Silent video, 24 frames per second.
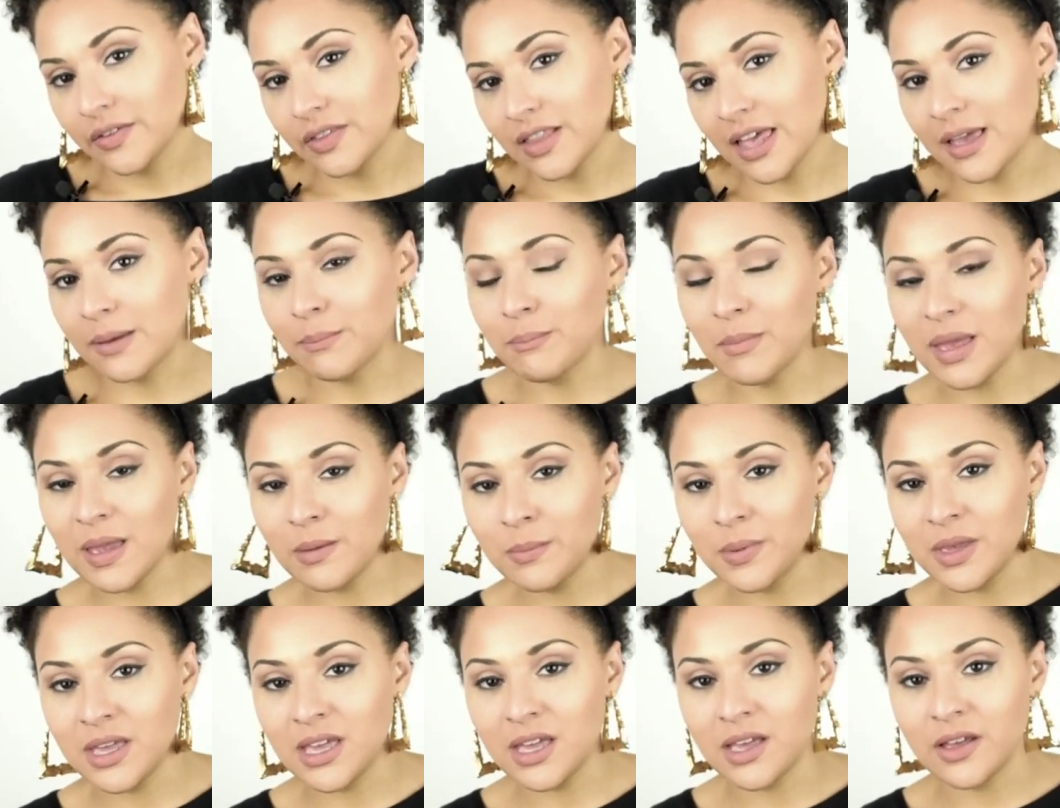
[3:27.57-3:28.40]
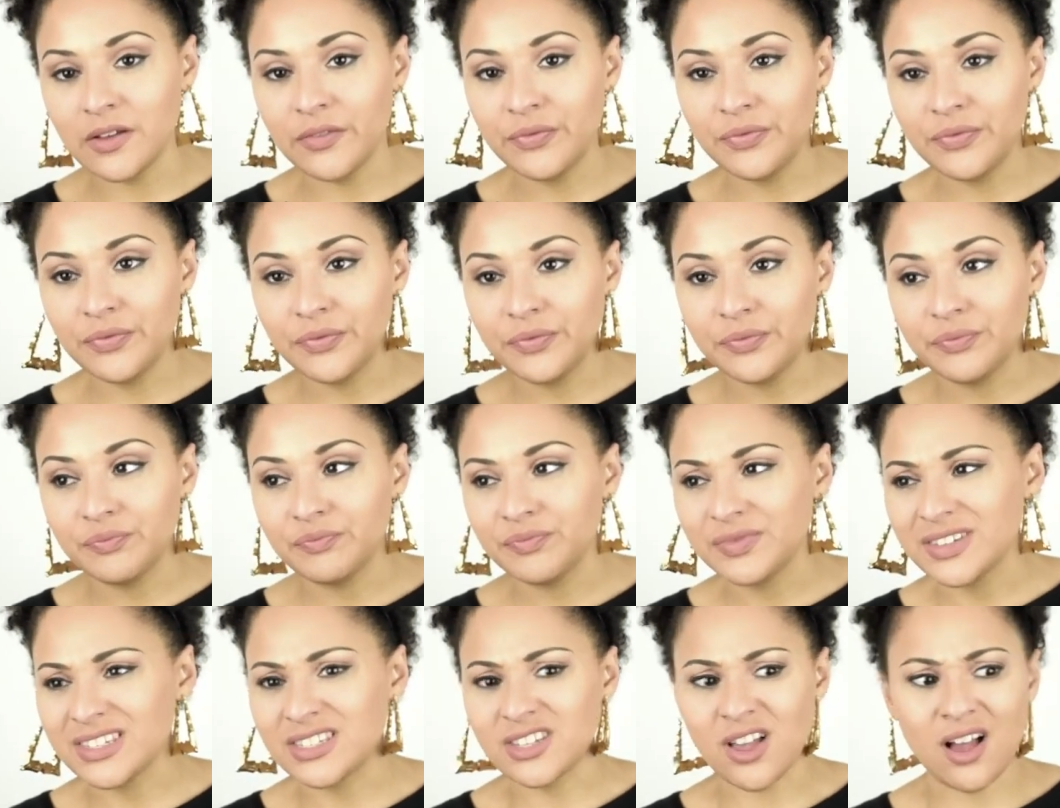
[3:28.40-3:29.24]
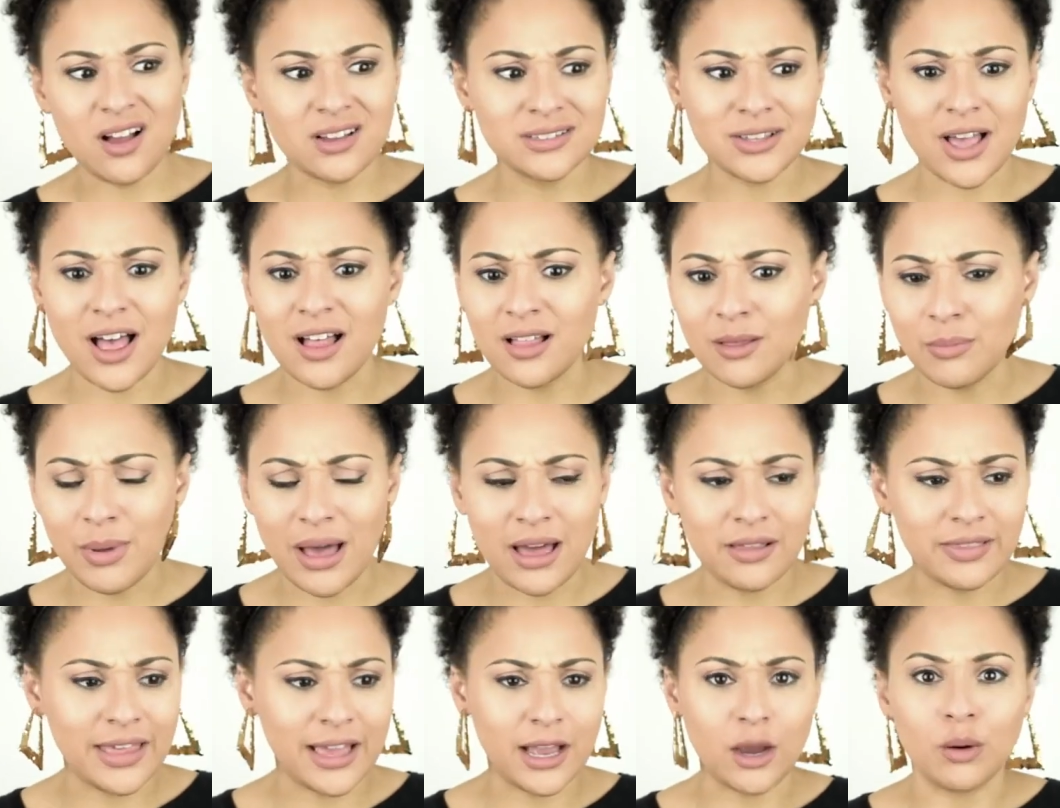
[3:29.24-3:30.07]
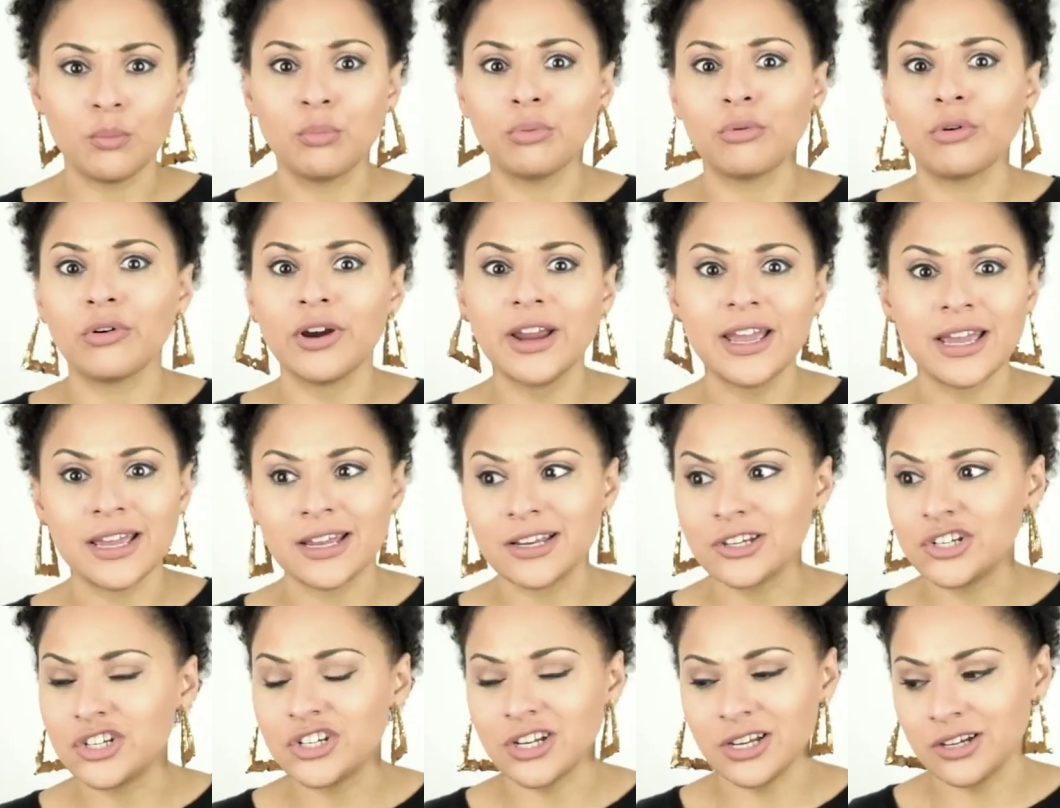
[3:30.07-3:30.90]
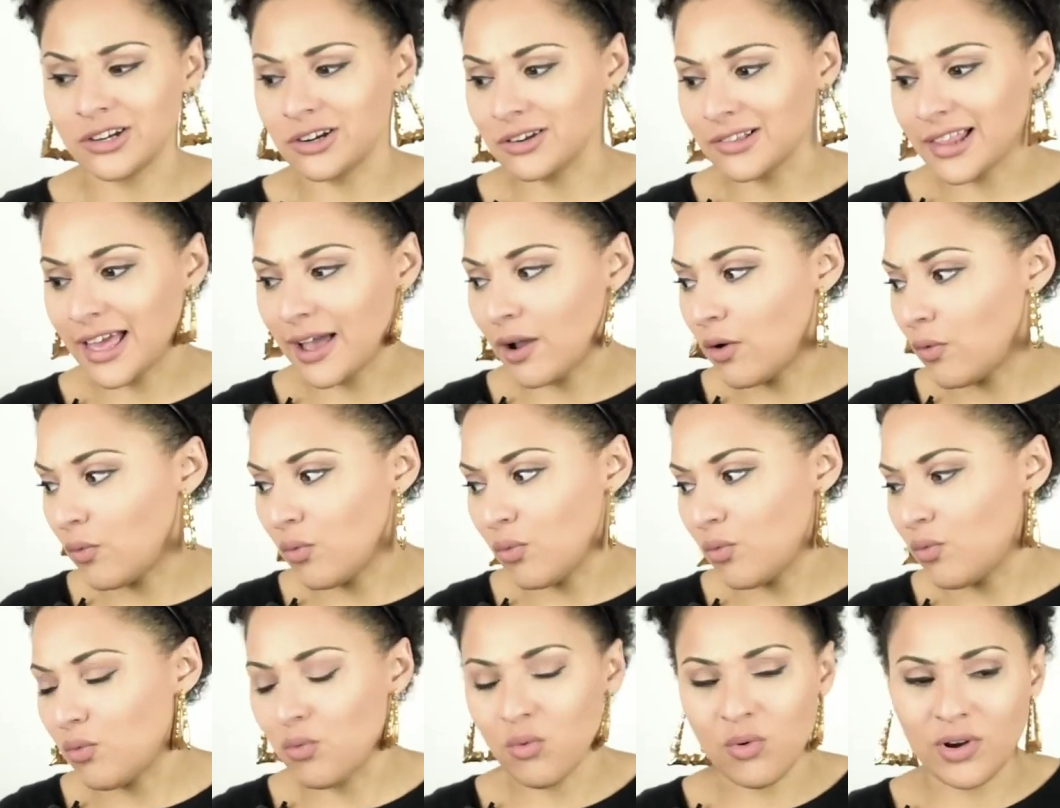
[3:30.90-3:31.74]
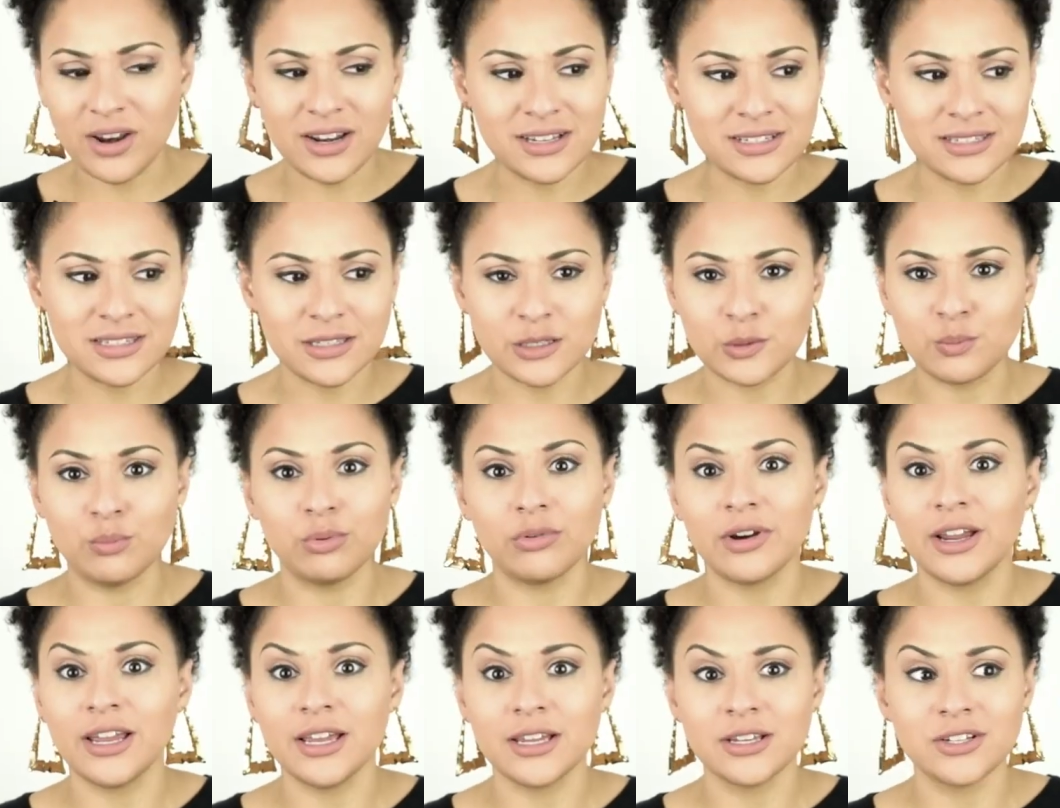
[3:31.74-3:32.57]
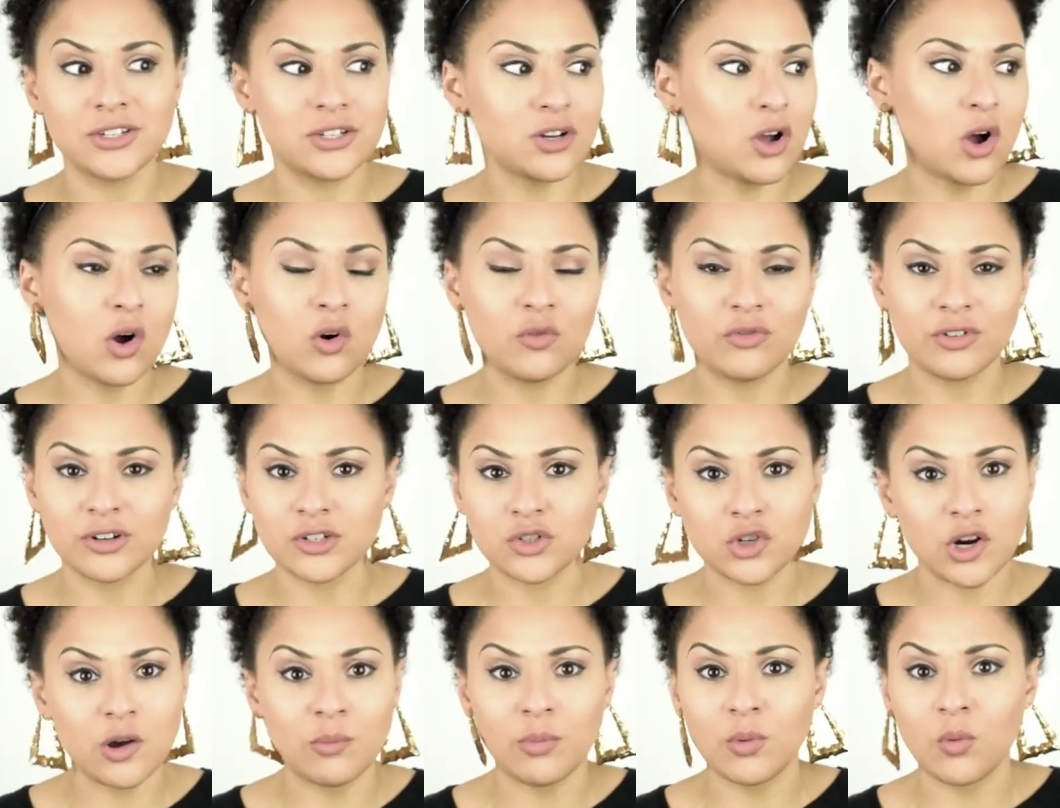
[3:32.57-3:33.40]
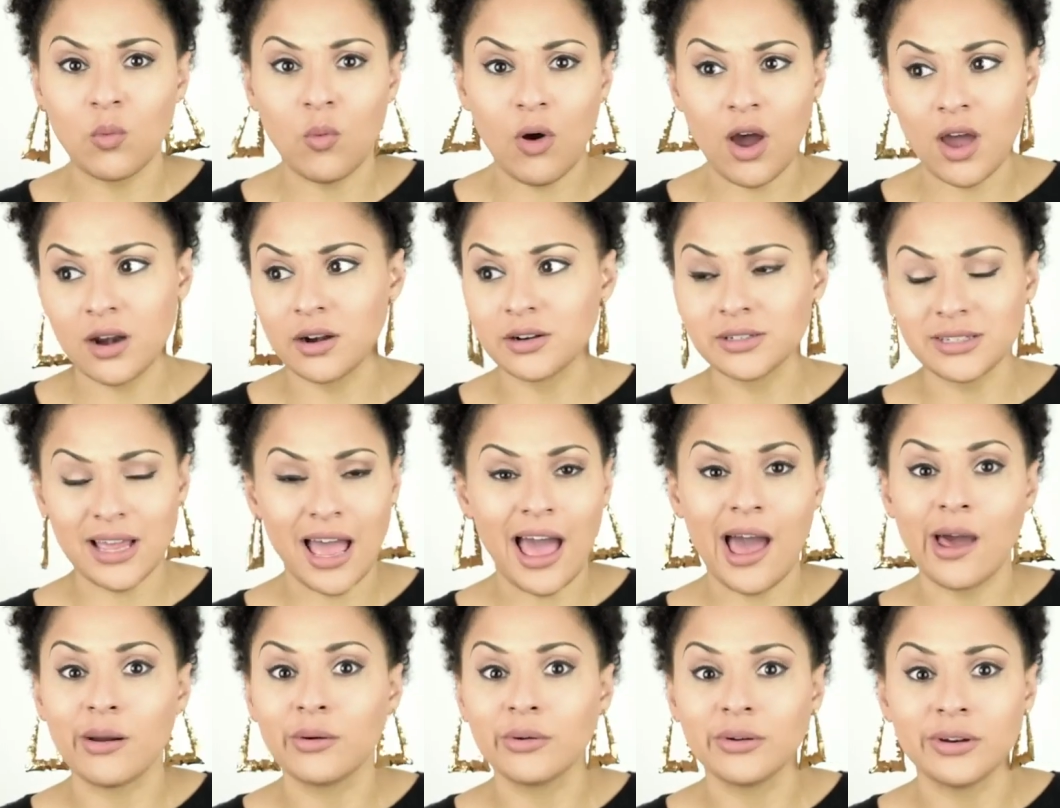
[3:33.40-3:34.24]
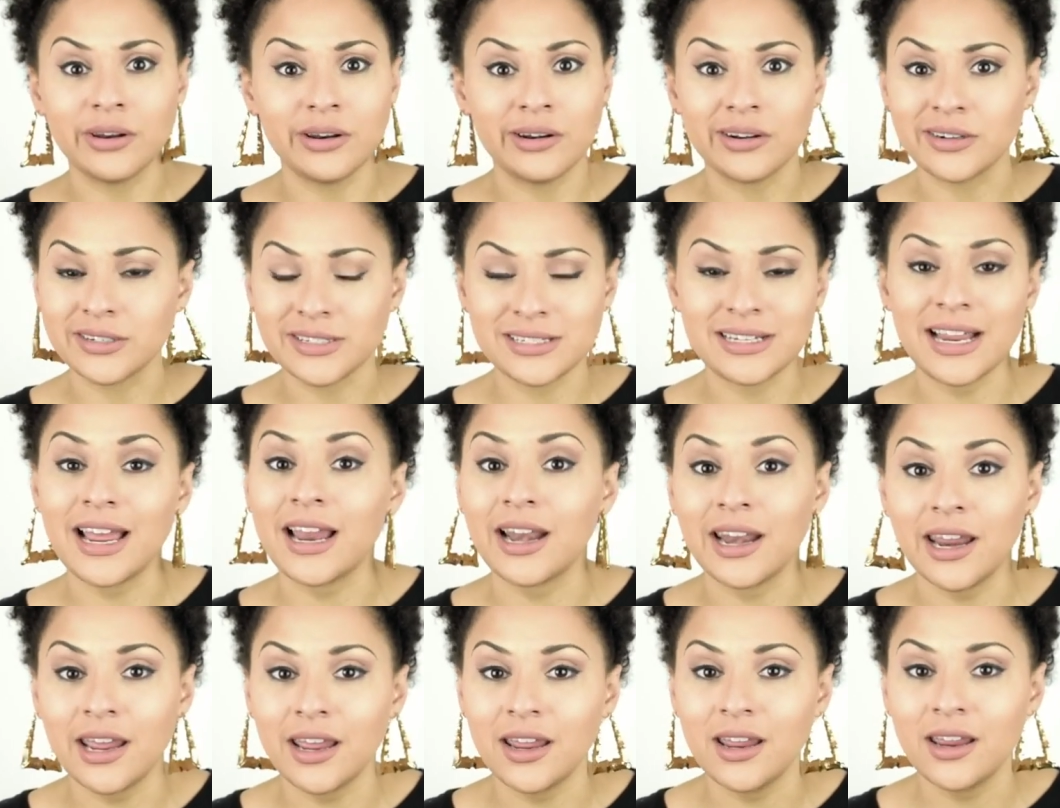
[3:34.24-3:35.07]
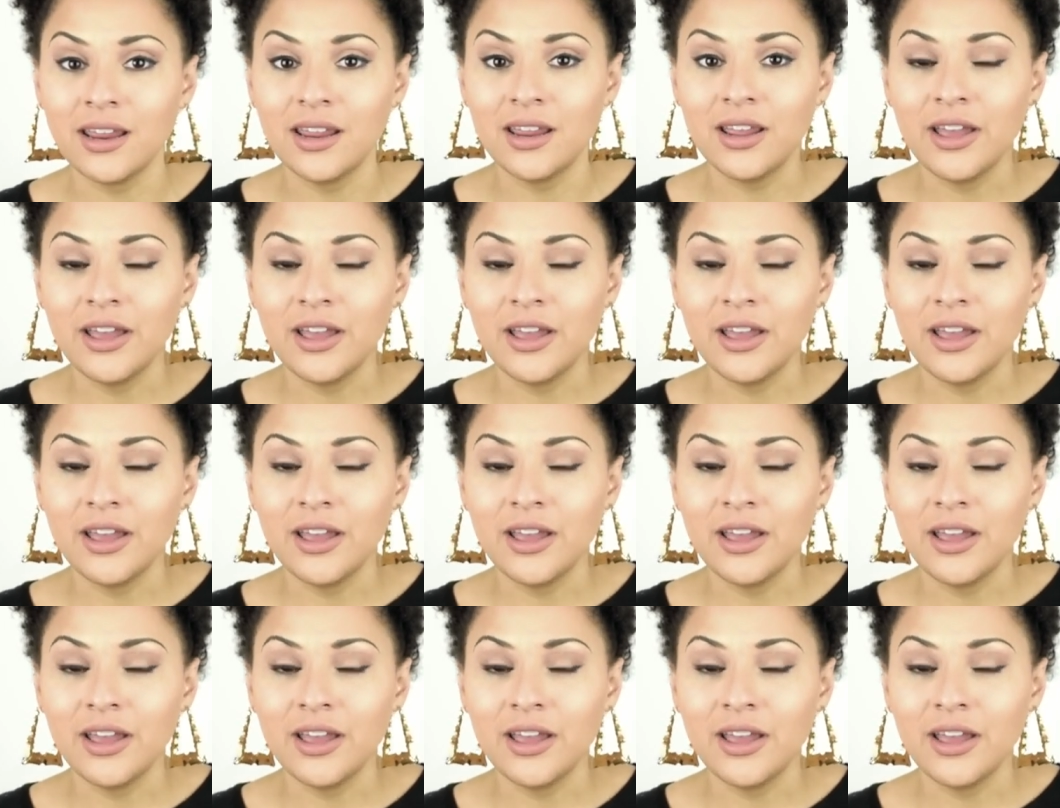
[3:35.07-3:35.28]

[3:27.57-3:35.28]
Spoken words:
Like maybe the song's all about like a bridge and you're like, what is this bridge over troubled waters? I don't understand it.